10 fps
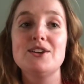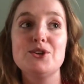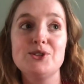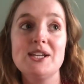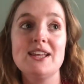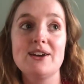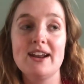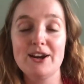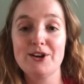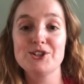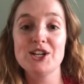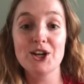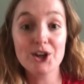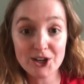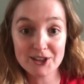using that energy to
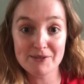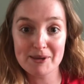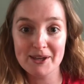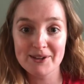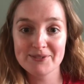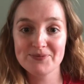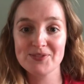cook the meal.